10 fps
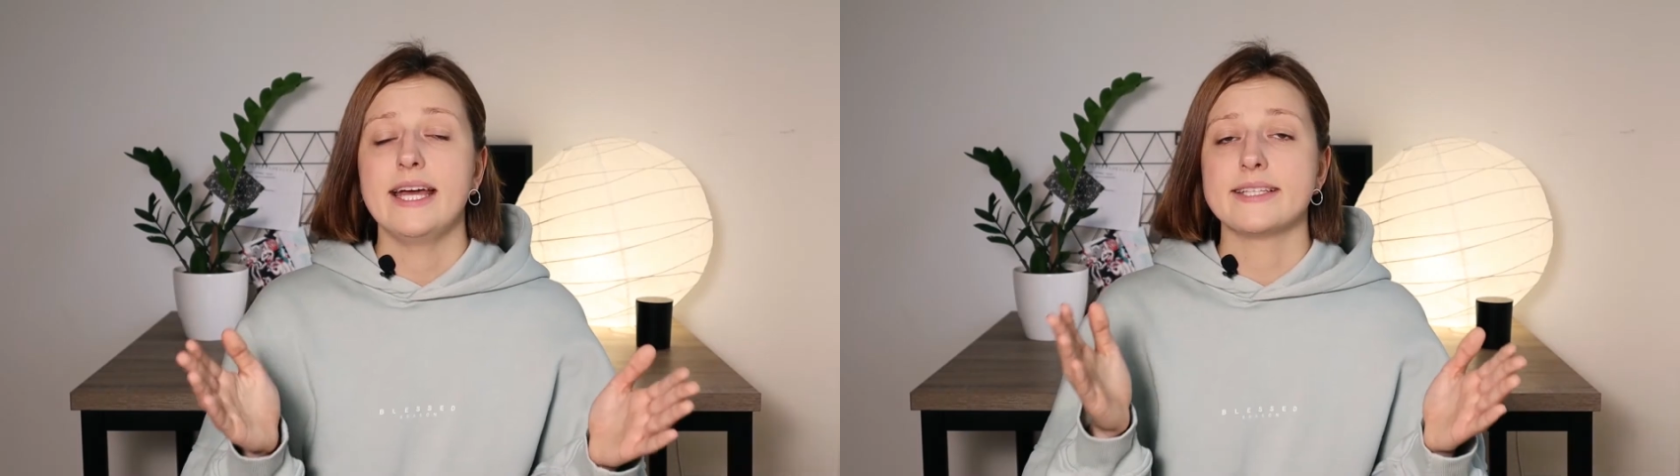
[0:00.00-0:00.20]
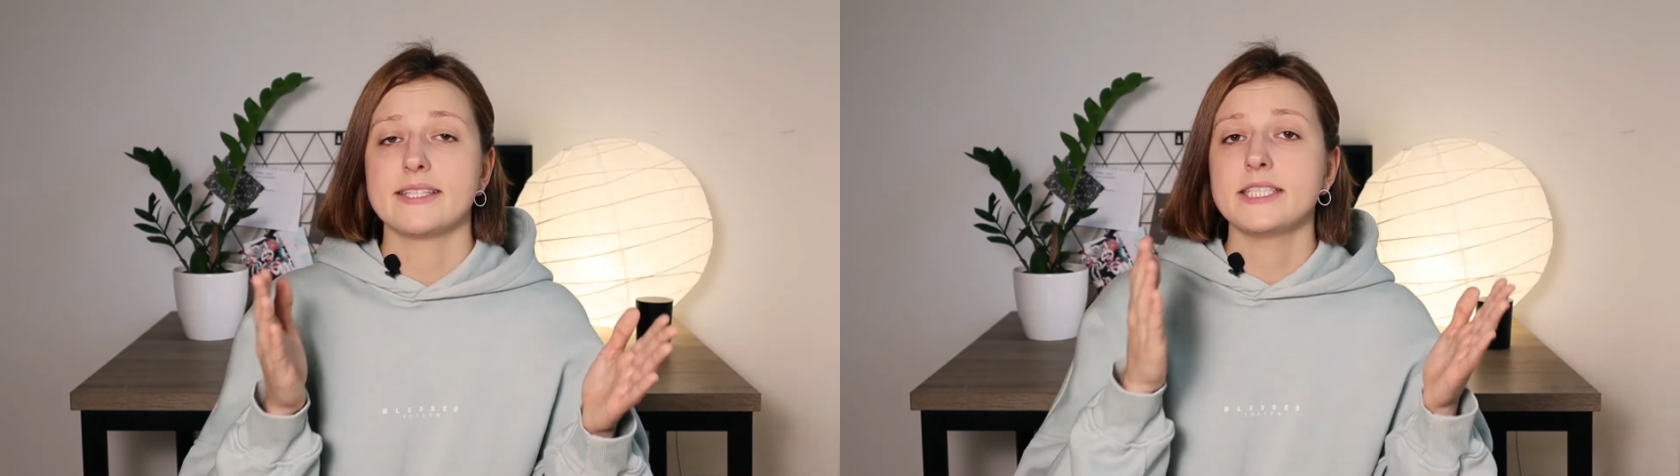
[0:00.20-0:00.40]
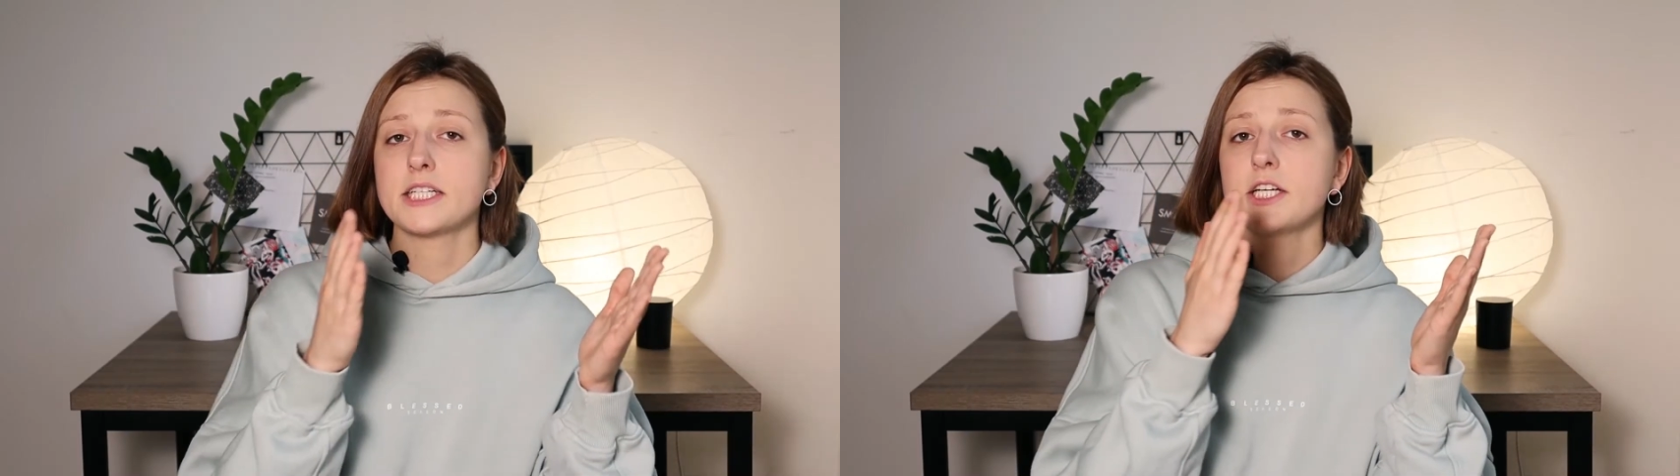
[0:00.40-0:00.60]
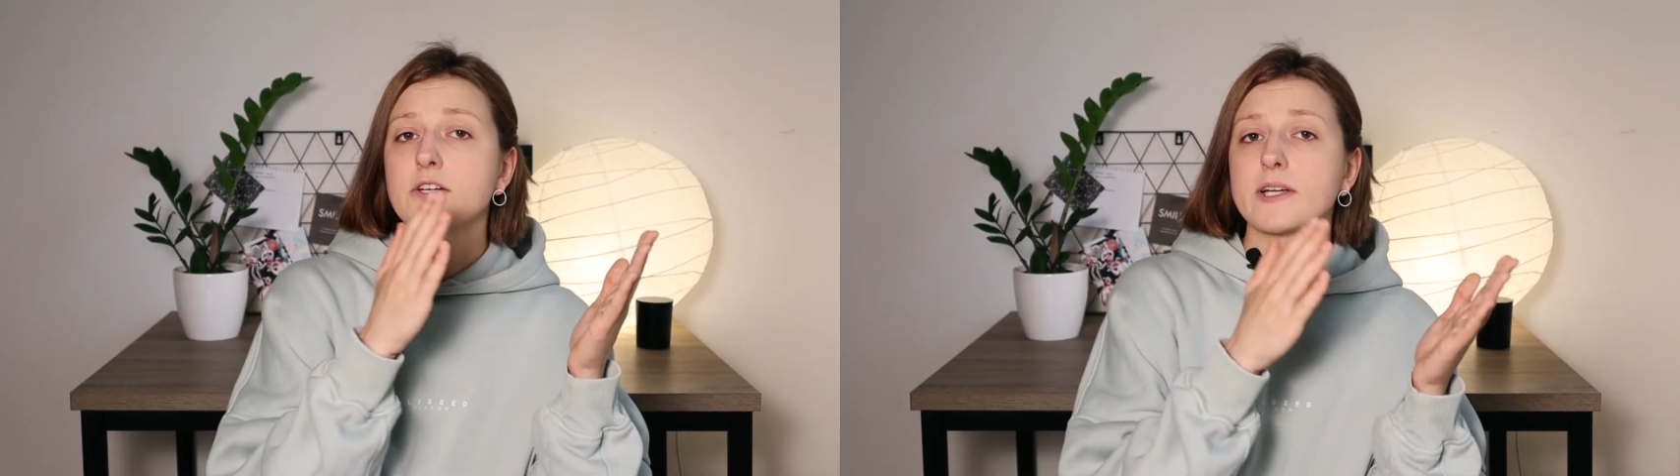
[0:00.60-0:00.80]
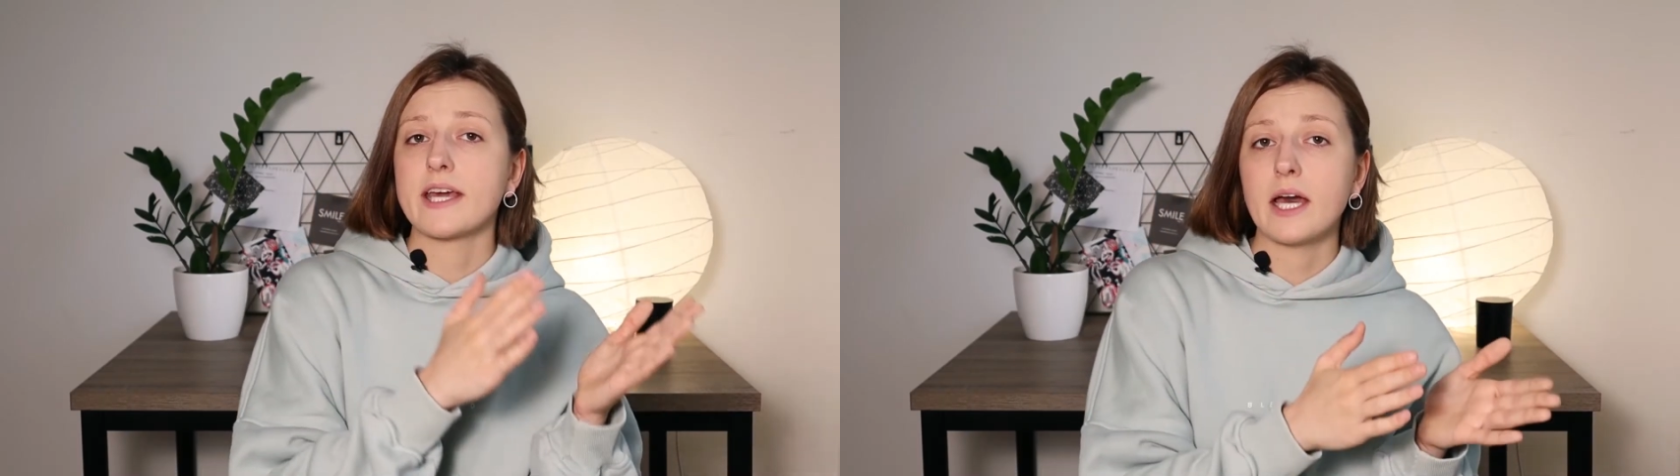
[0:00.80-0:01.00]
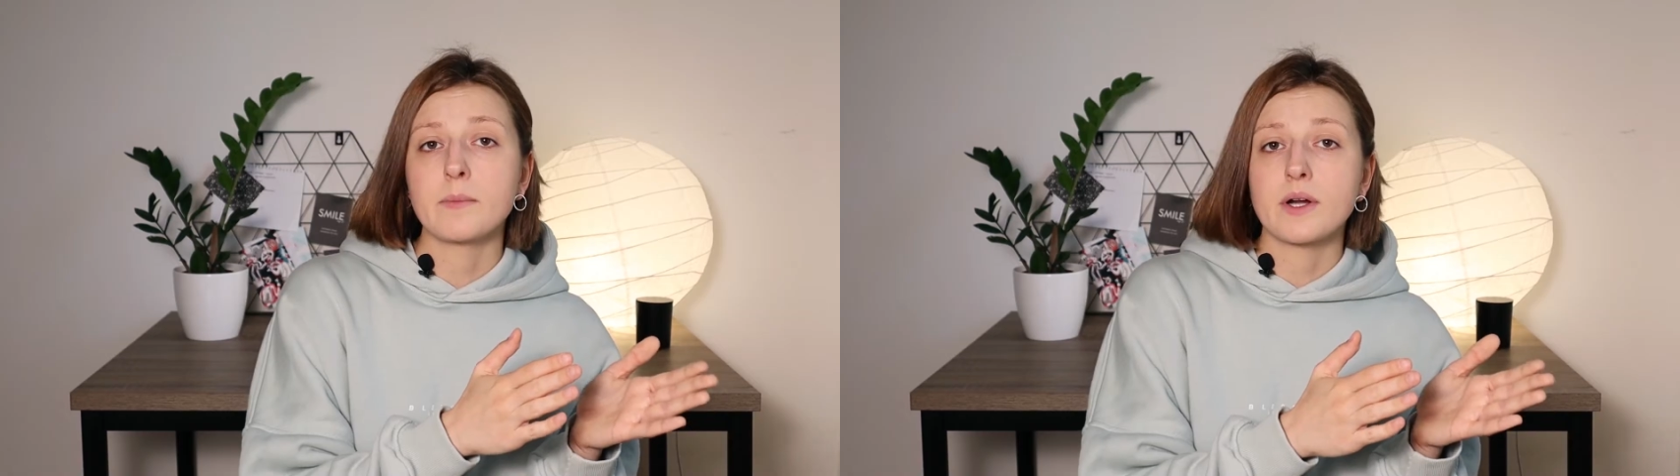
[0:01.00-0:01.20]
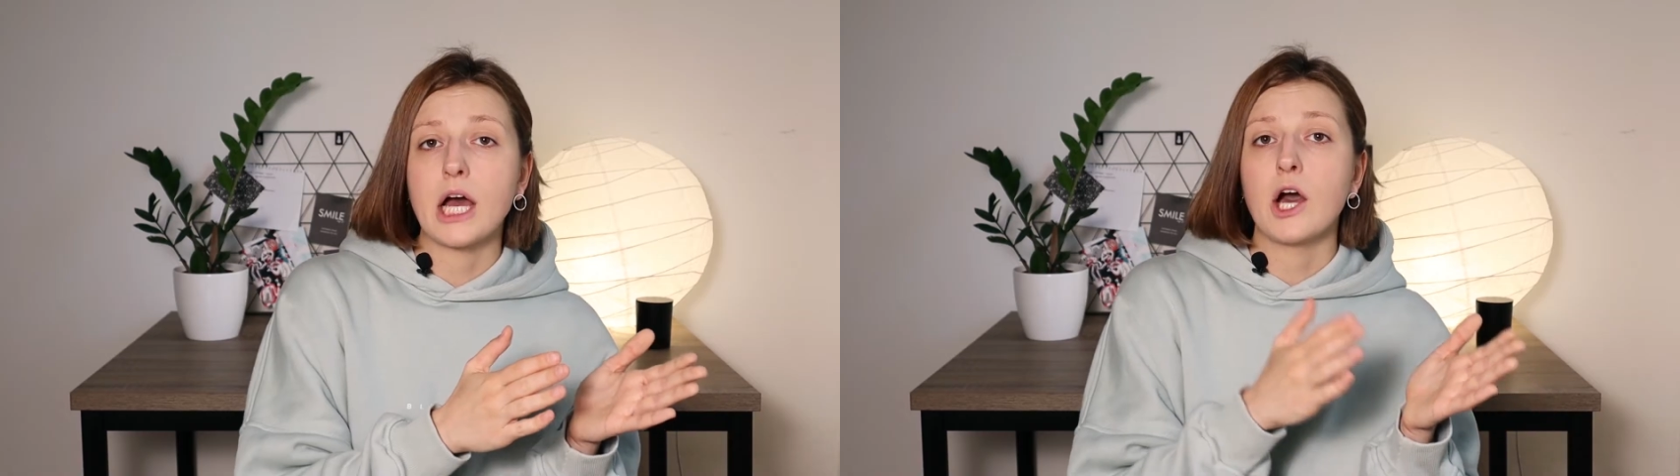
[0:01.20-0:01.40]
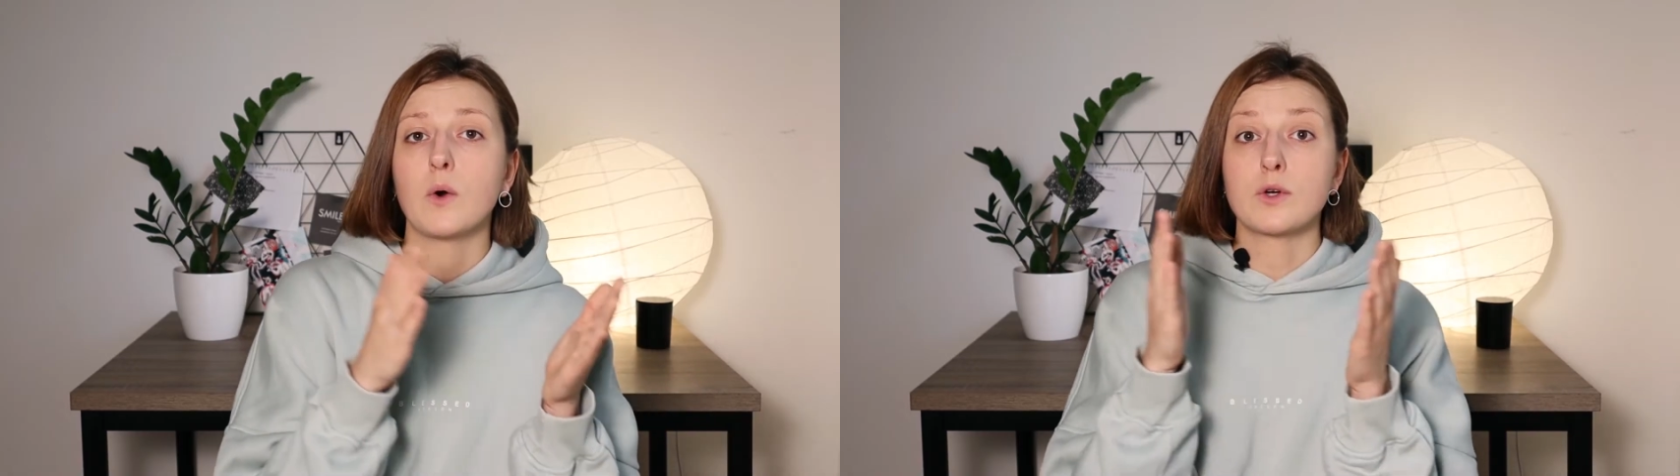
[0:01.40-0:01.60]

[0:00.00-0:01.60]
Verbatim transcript: It's either your camera